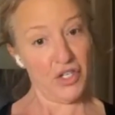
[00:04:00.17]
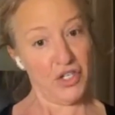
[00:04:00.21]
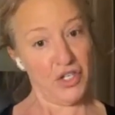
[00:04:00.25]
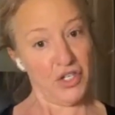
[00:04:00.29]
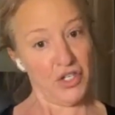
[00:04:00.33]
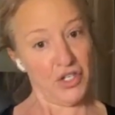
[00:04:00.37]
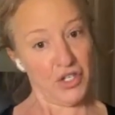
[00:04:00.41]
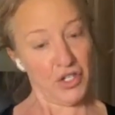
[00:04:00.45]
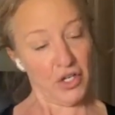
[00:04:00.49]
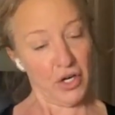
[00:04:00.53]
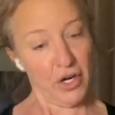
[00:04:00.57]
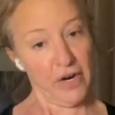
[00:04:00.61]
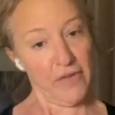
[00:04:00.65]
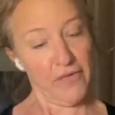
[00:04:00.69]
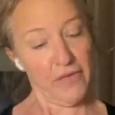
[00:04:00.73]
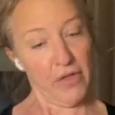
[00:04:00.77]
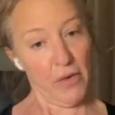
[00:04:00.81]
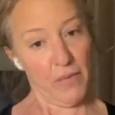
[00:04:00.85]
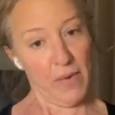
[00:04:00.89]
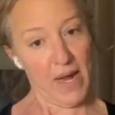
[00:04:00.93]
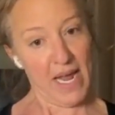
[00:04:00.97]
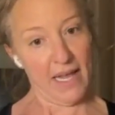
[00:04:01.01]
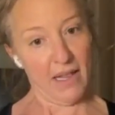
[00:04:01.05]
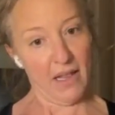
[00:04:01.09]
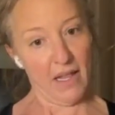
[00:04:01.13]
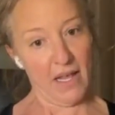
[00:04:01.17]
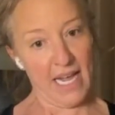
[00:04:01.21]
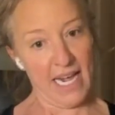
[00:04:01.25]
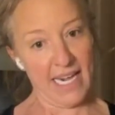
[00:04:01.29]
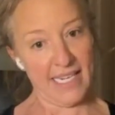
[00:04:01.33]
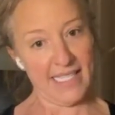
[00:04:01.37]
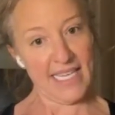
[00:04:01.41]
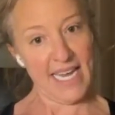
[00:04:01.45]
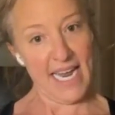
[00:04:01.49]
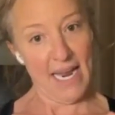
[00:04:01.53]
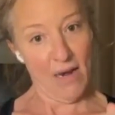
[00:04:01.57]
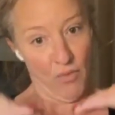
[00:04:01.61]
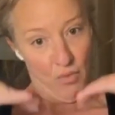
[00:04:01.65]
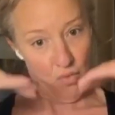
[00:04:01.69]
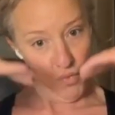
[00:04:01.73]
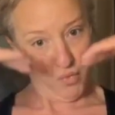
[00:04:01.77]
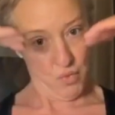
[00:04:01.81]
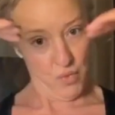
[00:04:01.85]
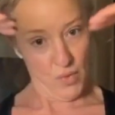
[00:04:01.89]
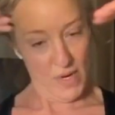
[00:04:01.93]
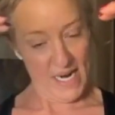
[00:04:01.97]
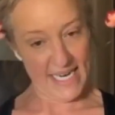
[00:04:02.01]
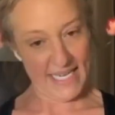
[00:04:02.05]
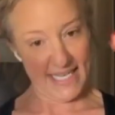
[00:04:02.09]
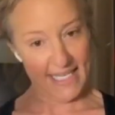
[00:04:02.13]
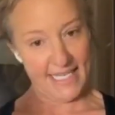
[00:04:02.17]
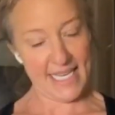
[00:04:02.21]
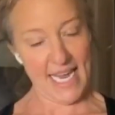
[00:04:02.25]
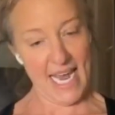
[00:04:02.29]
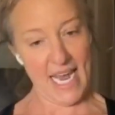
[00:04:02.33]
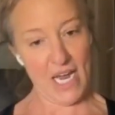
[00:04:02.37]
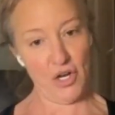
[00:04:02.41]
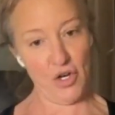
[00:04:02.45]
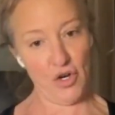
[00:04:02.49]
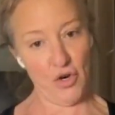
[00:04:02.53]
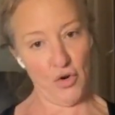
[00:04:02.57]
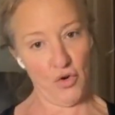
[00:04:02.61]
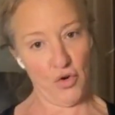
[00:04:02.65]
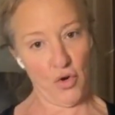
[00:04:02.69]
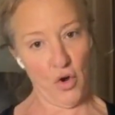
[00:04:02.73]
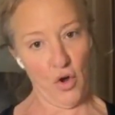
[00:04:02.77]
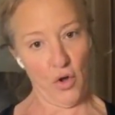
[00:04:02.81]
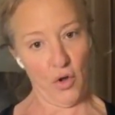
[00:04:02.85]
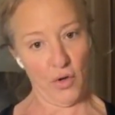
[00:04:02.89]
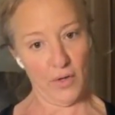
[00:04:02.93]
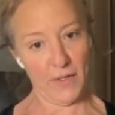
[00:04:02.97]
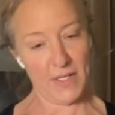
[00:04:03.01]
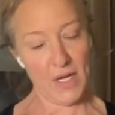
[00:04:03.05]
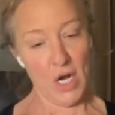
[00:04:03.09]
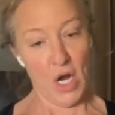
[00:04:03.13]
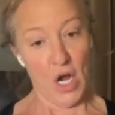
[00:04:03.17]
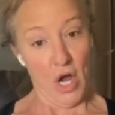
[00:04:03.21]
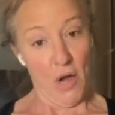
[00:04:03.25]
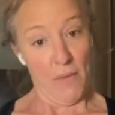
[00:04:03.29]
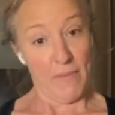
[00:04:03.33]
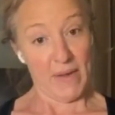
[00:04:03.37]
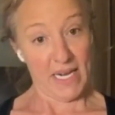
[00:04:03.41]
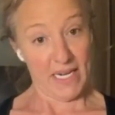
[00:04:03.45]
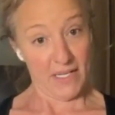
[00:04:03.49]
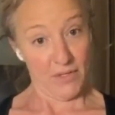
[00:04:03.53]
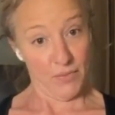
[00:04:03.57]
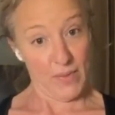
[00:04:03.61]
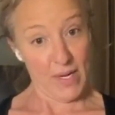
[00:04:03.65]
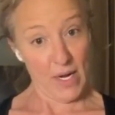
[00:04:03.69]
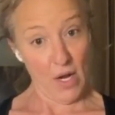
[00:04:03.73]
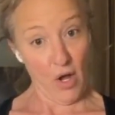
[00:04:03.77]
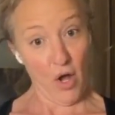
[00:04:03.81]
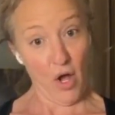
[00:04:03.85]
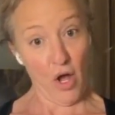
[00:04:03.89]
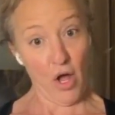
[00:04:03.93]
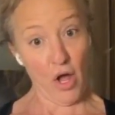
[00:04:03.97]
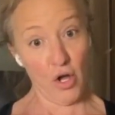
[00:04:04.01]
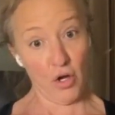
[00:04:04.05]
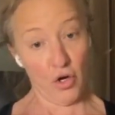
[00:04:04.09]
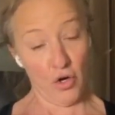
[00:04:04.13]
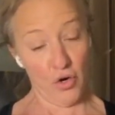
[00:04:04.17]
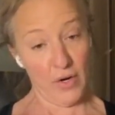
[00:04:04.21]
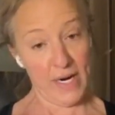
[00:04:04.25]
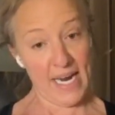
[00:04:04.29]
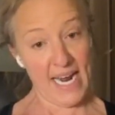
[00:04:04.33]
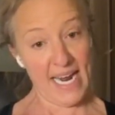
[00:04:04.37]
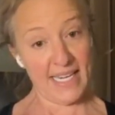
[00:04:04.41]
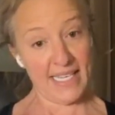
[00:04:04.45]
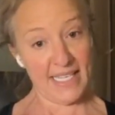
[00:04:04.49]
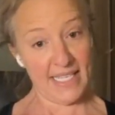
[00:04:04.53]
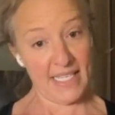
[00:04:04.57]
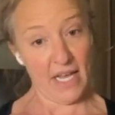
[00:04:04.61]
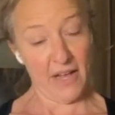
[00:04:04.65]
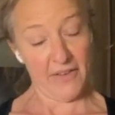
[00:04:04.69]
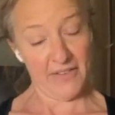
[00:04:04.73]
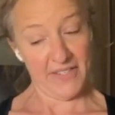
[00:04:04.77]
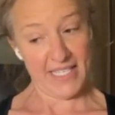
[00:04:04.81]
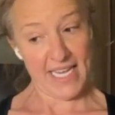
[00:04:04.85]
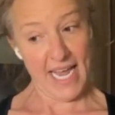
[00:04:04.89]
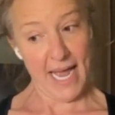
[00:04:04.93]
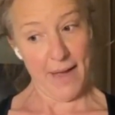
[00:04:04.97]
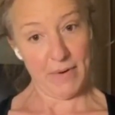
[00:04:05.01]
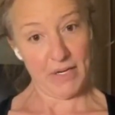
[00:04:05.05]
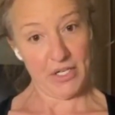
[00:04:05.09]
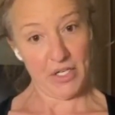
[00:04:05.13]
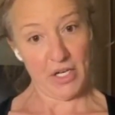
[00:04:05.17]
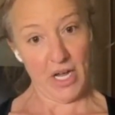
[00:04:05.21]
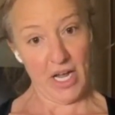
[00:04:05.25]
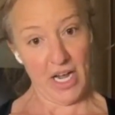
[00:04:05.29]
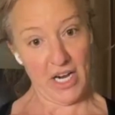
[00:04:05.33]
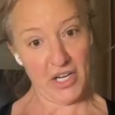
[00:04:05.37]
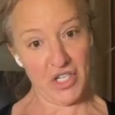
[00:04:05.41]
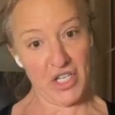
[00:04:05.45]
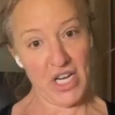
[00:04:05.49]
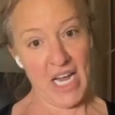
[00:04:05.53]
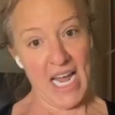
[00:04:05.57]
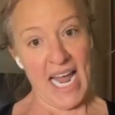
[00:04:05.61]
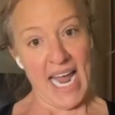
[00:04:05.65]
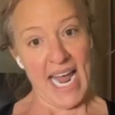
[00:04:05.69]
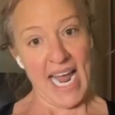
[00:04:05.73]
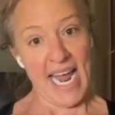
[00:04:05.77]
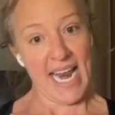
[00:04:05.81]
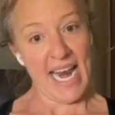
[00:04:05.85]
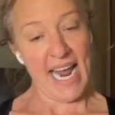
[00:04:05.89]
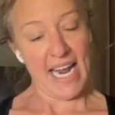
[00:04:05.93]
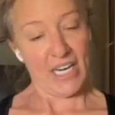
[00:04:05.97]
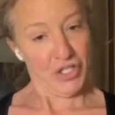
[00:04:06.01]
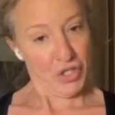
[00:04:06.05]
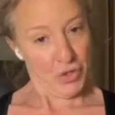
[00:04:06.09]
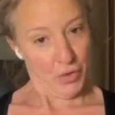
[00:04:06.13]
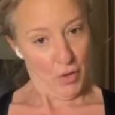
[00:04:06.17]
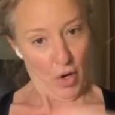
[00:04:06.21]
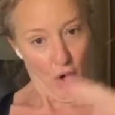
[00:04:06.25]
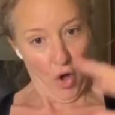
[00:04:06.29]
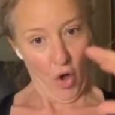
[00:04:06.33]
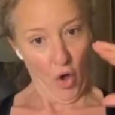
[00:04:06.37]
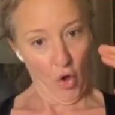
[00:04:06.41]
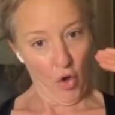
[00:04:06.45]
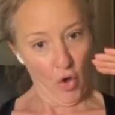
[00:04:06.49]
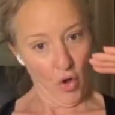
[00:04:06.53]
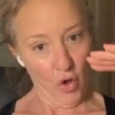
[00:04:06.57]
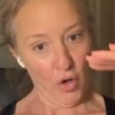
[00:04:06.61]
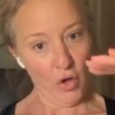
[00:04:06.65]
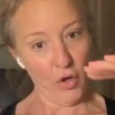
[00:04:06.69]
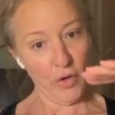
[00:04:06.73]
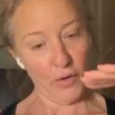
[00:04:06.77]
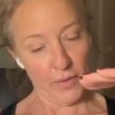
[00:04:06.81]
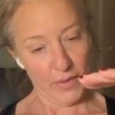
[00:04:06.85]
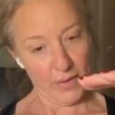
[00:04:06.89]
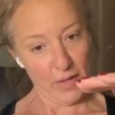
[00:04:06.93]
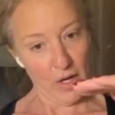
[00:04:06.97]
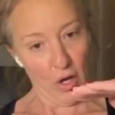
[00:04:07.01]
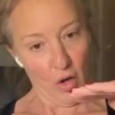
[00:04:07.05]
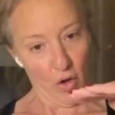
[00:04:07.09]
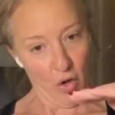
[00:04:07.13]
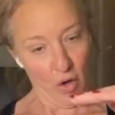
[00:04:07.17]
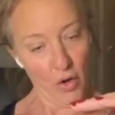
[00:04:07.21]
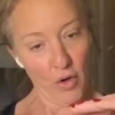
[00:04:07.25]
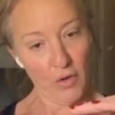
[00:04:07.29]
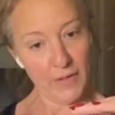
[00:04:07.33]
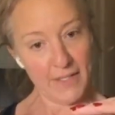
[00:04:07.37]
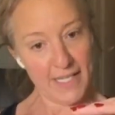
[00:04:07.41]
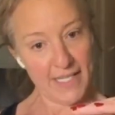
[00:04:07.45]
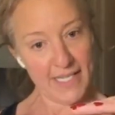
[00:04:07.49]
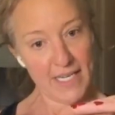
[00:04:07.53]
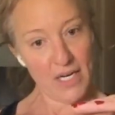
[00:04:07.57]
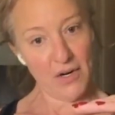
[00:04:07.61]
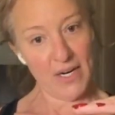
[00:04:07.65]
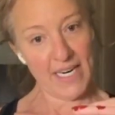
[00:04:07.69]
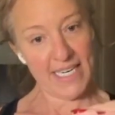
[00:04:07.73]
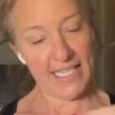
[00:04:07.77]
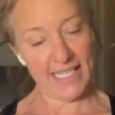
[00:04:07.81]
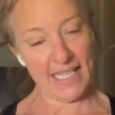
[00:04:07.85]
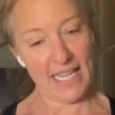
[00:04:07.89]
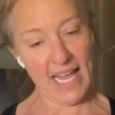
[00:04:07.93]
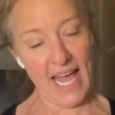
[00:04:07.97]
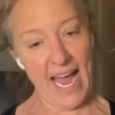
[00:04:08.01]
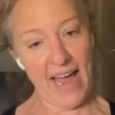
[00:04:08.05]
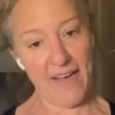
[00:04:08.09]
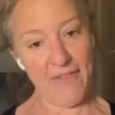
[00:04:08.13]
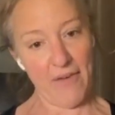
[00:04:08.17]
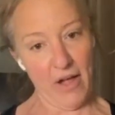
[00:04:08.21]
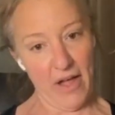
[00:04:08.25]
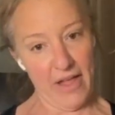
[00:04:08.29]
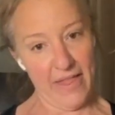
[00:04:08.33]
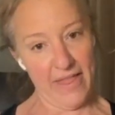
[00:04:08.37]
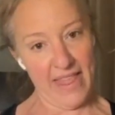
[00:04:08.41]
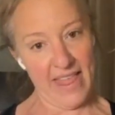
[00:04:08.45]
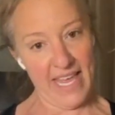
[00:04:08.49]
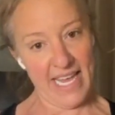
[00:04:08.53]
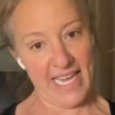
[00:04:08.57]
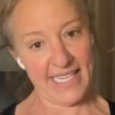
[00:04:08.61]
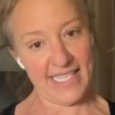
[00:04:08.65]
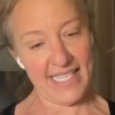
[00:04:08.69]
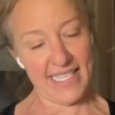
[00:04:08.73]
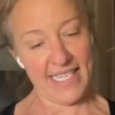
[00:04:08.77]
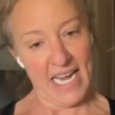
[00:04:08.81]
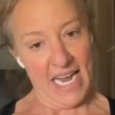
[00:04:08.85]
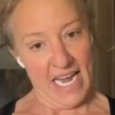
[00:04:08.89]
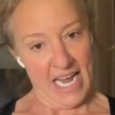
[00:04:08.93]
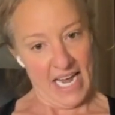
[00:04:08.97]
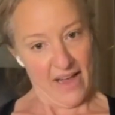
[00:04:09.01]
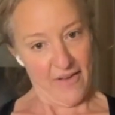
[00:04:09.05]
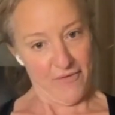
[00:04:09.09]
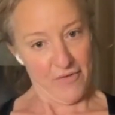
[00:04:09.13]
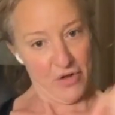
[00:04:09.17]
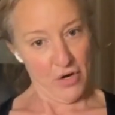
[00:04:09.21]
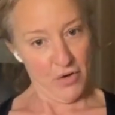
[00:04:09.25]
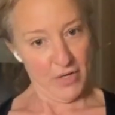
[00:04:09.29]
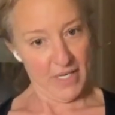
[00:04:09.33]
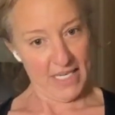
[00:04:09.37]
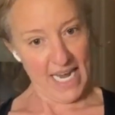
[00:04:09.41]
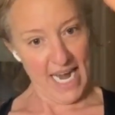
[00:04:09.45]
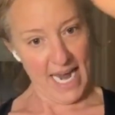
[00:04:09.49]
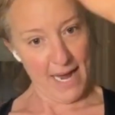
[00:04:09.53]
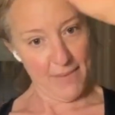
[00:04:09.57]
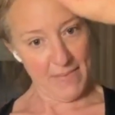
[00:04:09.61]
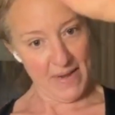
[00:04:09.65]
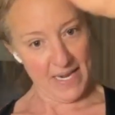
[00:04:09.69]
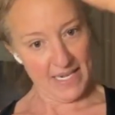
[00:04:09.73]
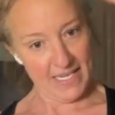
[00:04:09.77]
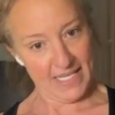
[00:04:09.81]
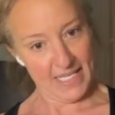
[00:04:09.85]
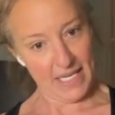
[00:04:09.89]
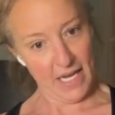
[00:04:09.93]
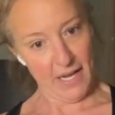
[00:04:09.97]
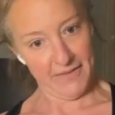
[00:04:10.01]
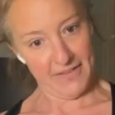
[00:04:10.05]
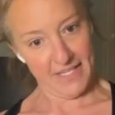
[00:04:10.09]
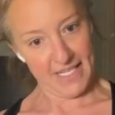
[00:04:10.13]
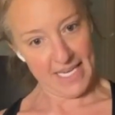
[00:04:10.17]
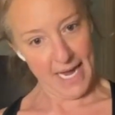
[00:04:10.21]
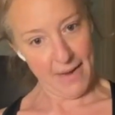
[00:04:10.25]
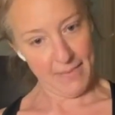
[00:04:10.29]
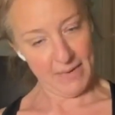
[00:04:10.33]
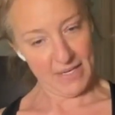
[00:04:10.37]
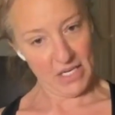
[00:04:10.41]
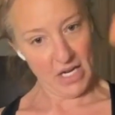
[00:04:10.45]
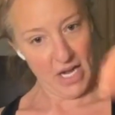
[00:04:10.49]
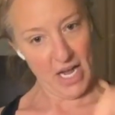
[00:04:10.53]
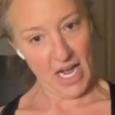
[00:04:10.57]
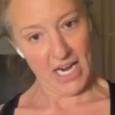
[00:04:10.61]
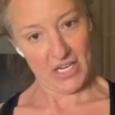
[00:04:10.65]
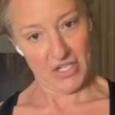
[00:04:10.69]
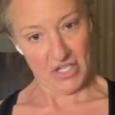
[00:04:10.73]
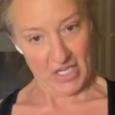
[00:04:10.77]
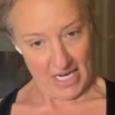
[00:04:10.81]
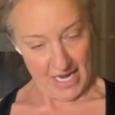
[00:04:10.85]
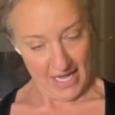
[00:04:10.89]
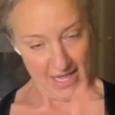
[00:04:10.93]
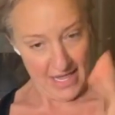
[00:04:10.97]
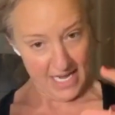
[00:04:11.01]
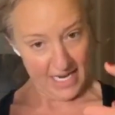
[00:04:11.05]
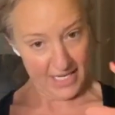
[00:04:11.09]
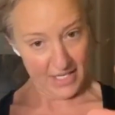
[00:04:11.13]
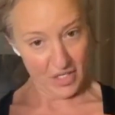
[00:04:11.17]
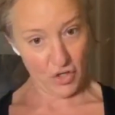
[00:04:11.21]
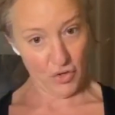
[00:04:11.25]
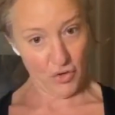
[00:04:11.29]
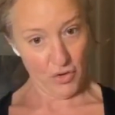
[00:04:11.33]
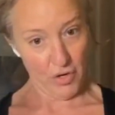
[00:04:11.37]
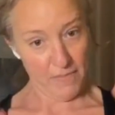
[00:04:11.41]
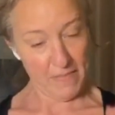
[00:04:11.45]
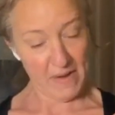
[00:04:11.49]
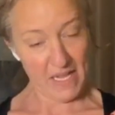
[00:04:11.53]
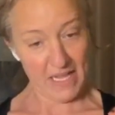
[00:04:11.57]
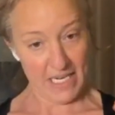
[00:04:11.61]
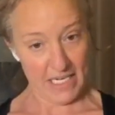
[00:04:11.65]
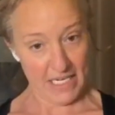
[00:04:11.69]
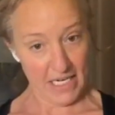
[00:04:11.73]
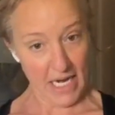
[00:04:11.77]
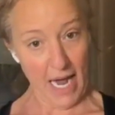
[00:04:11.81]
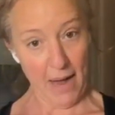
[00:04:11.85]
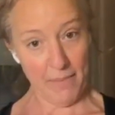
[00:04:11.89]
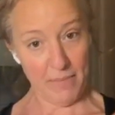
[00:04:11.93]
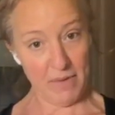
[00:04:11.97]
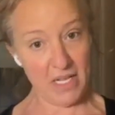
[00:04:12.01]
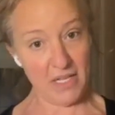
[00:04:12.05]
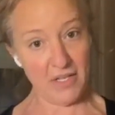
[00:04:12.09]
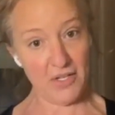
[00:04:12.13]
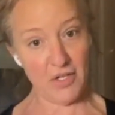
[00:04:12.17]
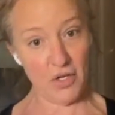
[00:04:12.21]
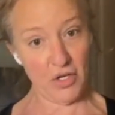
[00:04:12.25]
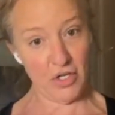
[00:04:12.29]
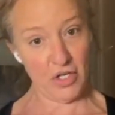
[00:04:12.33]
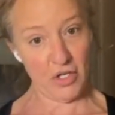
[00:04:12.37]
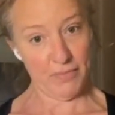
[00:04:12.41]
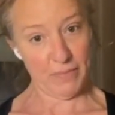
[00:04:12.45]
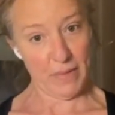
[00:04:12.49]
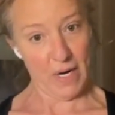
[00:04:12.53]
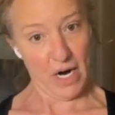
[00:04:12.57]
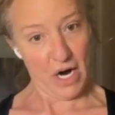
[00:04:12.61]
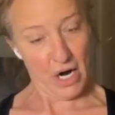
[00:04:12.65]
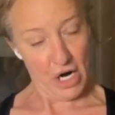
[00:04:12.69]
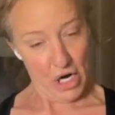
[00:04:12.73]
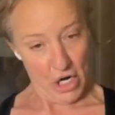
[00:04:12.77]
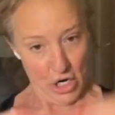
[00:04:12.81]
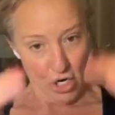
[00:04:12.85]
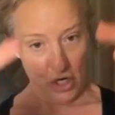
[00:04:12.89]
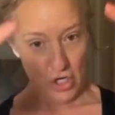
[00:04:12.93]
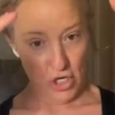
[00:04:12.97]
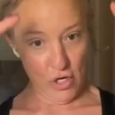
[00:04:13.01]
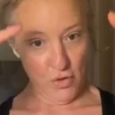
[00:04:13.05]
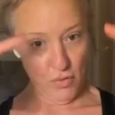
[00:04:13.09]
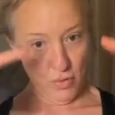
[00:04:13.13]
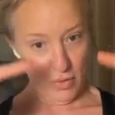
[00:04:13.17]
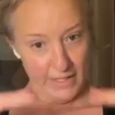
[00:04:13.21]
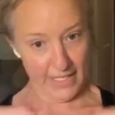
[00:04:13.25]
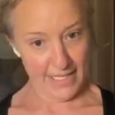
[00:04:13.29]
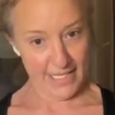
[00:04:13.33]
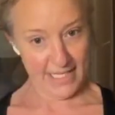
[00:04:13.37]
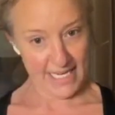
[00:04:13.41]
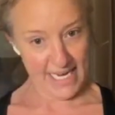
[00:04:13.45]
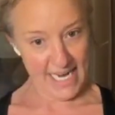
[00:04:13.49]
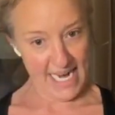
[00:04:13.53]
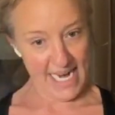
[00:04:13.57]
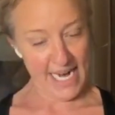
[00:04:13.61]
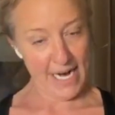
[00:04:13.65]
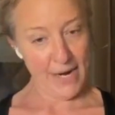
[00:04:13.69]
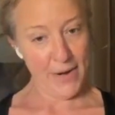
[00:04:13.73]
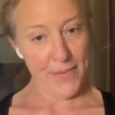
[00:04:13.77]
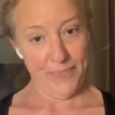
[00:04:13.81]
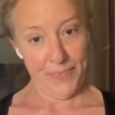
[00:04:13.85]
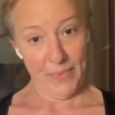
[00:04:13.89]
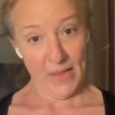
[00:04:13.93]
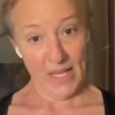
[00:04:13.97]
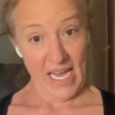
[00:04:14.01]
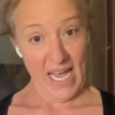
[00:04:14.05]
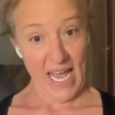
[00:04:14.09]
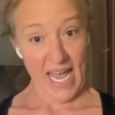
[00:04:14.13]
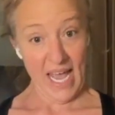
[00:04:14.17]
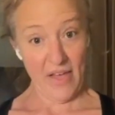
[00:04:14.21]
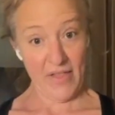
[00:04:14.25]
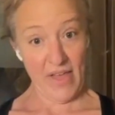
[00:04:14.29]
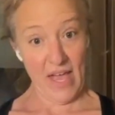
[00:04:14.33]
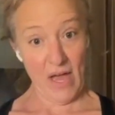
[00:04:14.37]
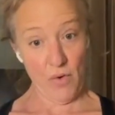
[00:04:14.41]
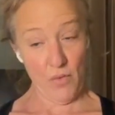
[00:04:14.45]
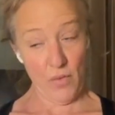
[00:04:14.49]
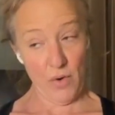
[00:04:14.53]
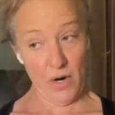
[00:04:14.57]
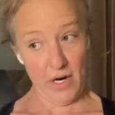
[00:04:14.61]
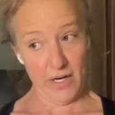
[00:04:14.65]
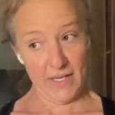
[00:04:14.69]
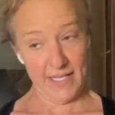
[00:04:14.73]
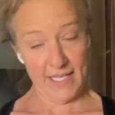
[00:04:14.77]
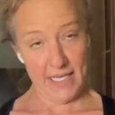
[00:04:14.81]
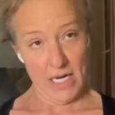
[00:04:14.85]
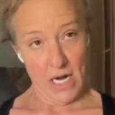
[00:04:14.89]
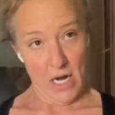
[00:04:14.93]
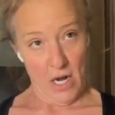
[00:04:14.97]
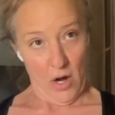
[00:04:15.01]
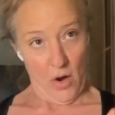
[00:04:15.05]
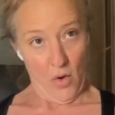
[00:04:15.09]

to deserve the weight loss and reset your goals because we all create self-sabotage and i do a whole a whole series live on this if you type in self-sabotage in this group at the top of the search bar you will see how that works